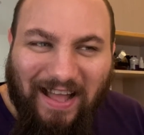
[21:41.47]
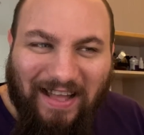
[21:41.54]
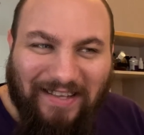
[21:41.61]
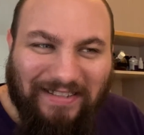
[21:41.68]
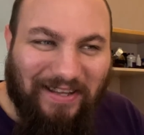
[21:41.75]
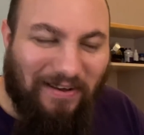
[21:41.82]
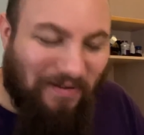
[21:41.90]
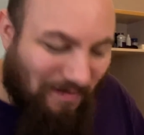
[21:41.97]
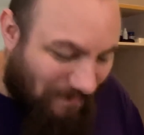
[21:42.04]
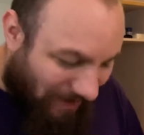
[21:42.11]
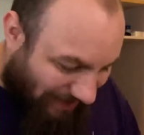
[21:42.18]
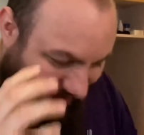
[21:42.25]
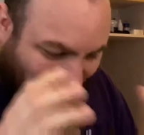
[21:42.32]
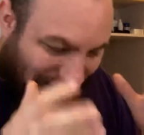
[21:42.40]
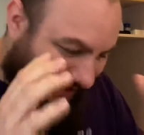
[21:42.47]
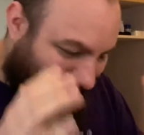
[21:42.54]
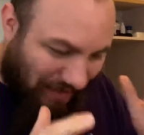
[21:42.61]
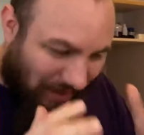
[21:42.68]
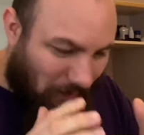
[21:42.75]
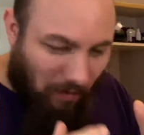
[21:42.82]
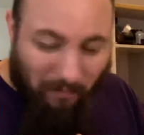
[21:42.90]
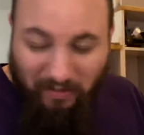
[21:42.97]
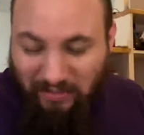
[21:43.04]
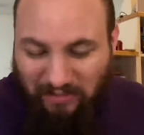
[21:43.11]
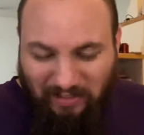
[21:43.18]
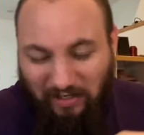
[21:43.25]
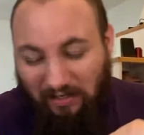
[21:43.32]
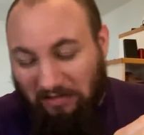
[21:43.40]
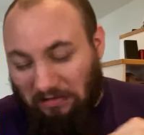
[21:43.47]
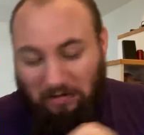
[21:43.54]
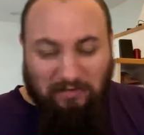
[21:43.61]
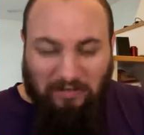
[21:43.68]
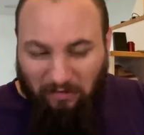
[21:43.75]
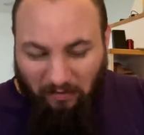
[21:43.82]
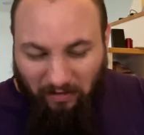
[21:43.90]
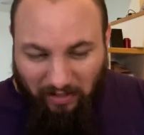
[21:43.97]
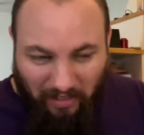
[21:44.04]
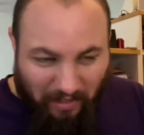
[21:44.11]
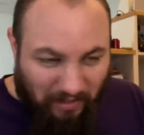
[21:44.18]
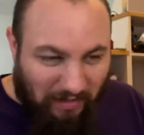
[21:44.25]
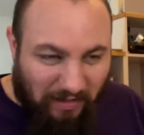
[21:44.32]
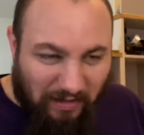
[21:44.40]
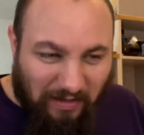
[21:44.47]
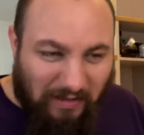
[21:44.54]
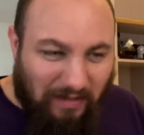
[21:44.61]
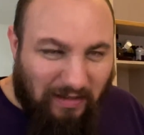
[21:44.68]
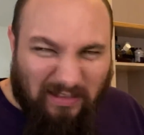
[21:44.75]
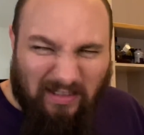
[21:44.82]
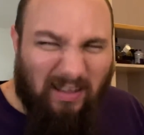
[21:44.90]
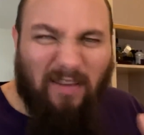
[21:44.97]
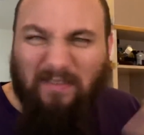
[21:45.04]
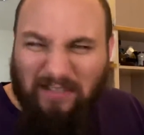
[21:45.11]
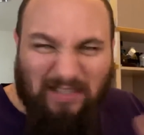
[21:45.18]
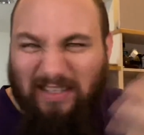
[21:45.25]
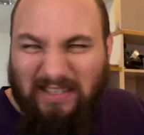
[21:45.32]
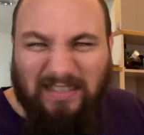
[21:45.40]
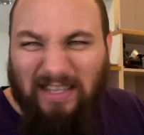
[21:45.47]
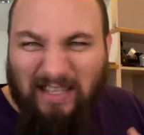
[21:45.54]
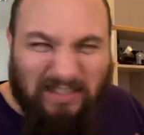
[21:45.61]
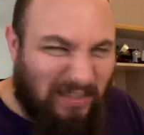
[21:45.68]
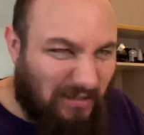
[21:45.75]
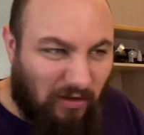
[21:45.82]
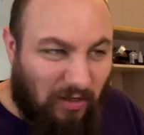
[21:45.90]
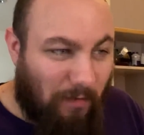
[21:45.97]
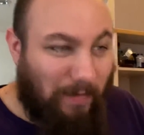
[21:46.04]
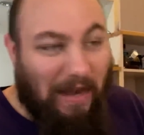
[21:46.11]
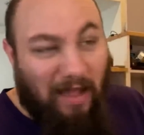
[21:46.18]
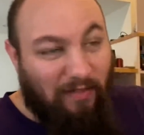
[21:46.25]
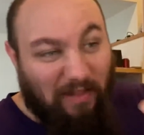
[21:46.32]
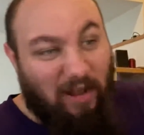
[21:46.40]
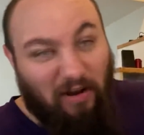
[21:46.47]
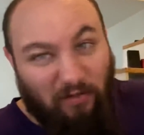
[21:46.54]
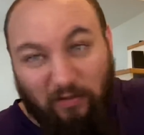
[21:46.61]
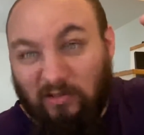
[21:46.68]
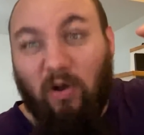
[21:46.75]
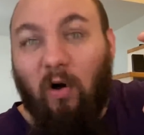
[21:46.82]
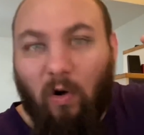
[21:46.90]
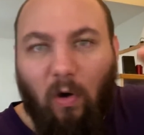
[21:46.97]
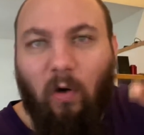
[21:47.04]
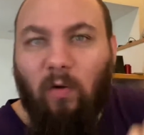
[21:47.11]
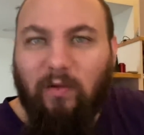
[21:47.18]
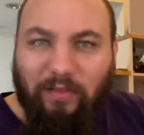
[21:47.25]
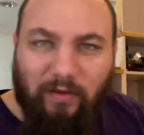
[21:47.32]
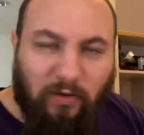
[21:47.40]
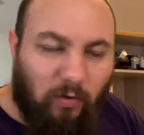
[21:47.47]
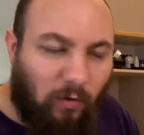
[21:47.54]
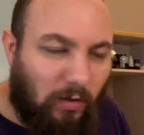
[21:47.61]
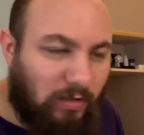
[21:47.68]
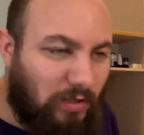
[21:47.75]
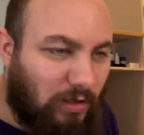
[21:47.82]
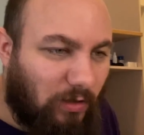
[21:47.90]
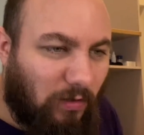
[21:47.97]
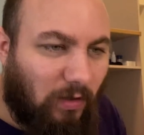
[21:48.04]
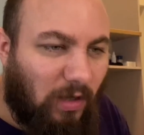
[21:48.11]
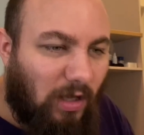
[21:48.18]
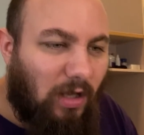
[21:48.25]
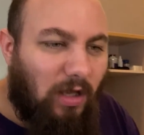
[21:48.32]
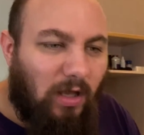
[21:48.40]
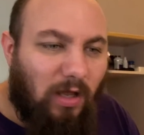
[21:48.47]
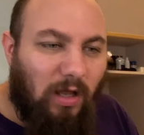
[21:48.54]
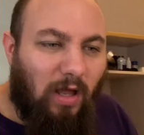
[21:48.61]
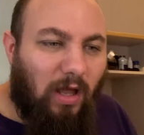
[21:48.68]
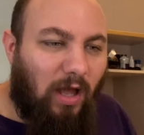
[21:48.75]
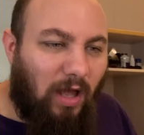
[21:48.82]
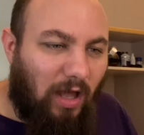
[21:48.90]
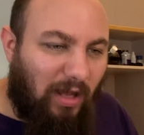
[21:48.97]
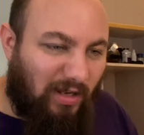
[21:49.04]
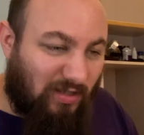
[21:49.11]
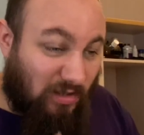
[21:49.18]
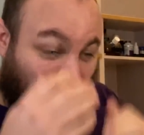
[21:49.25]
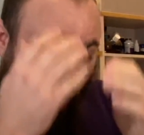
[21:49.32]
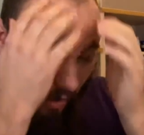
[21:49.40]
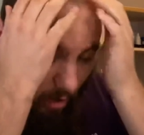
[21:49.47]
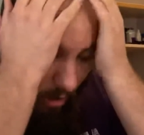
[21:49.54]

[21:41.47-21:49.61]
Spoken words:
So Ming's gonna take a moment, just kind of close the door again. And obviously the stench is still coming out, and now there's a hole in the door too. And he's just gonna,